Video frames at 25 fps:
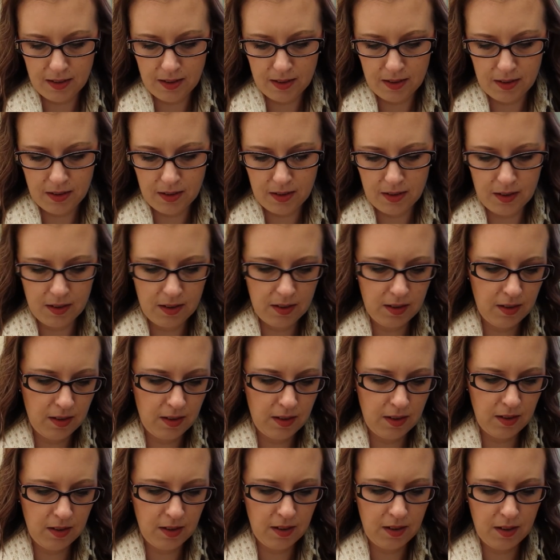
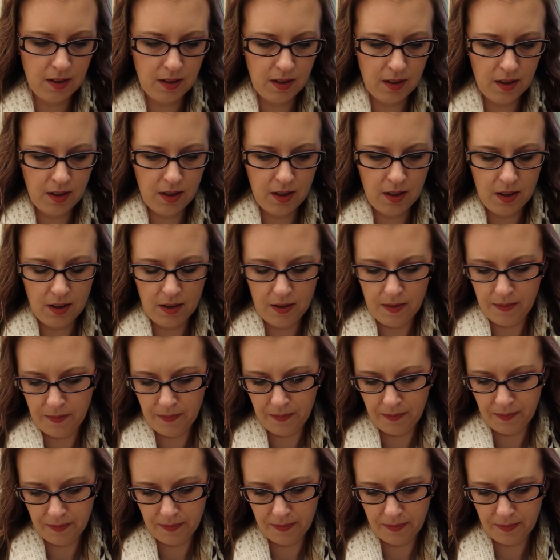
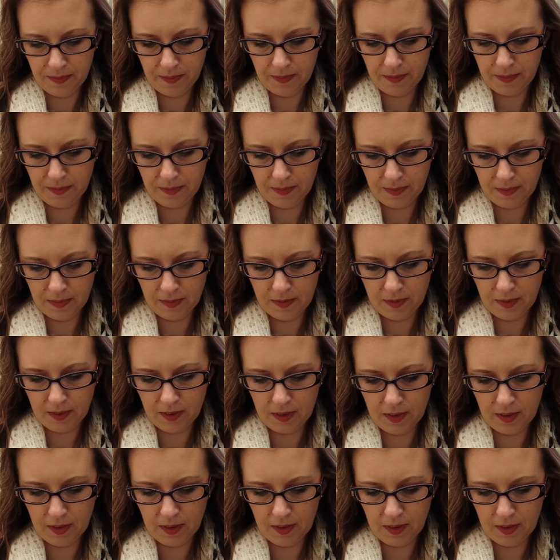(silence)